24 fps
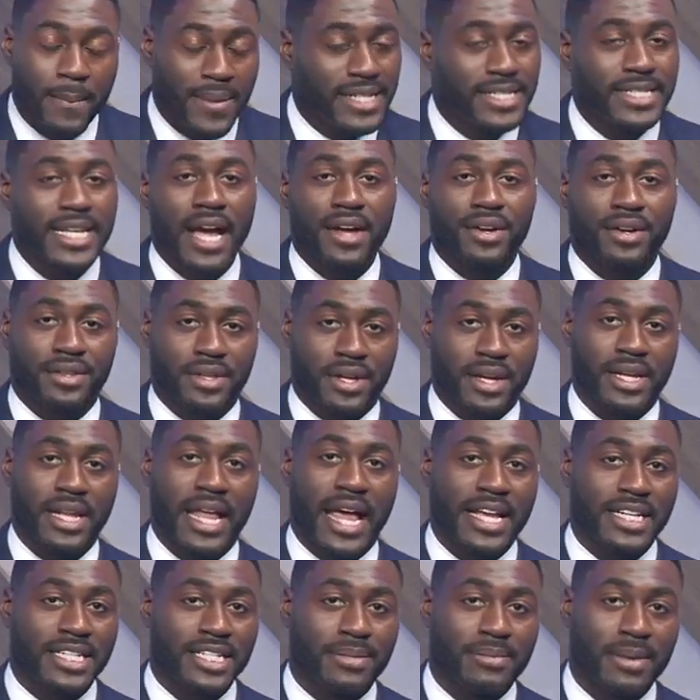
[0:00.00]
missed out on their
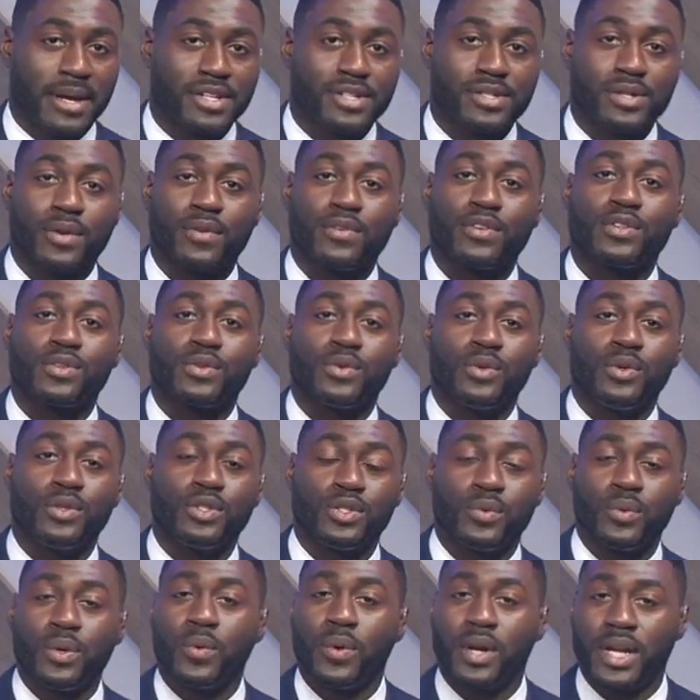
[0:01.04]
last semester of school.
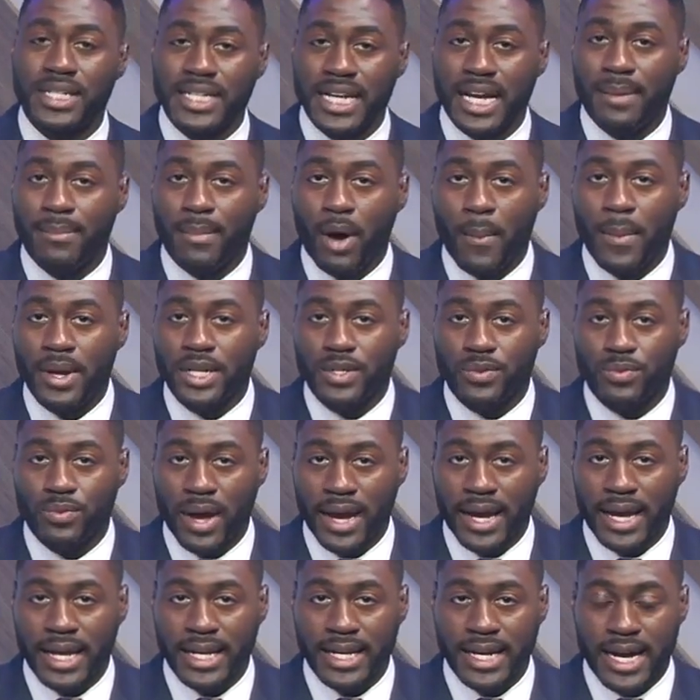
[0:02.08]
So we want to take a moment to
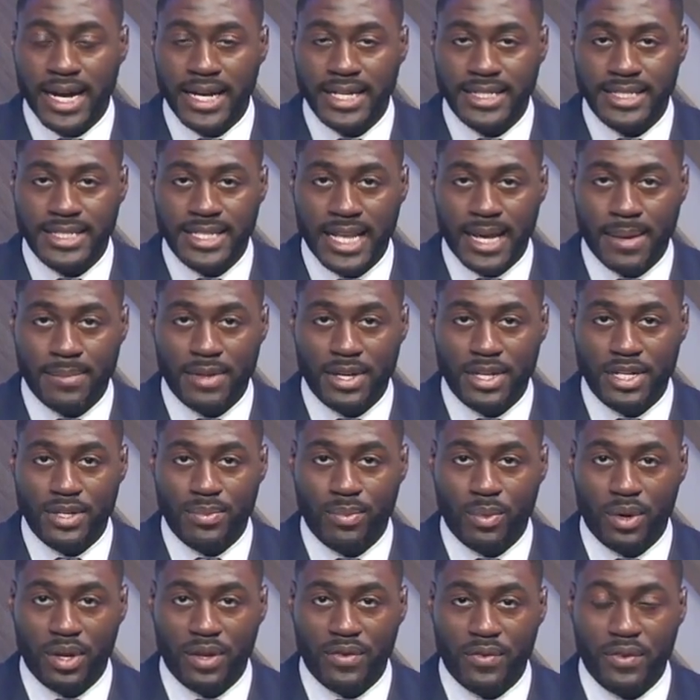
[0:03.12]
recognize them this
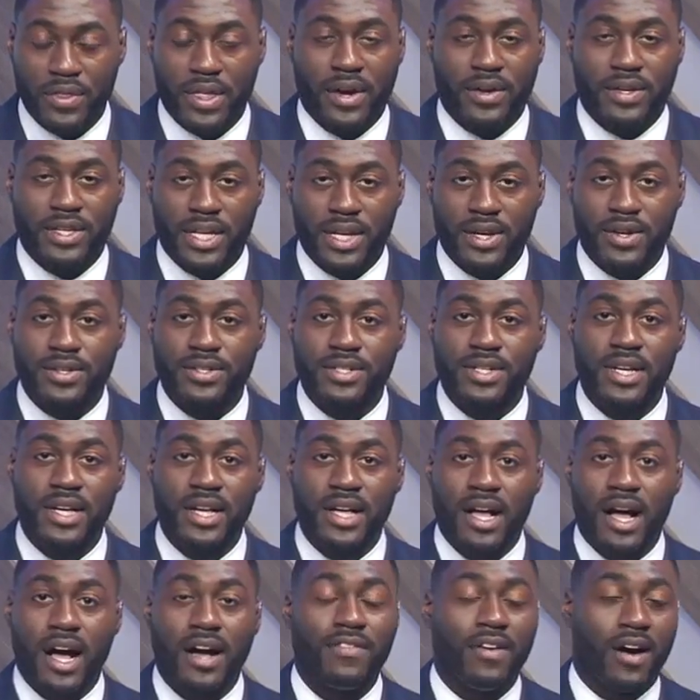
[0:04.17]
morning for their years
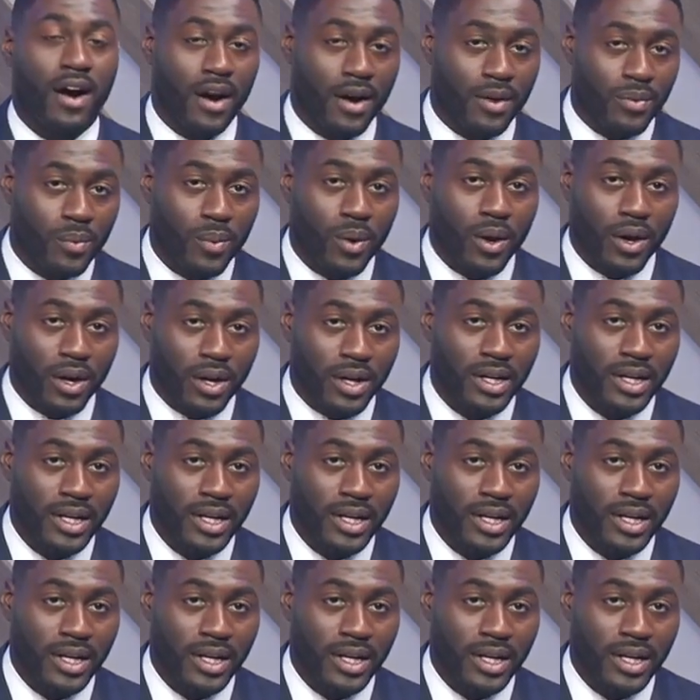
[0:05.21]
of hard work.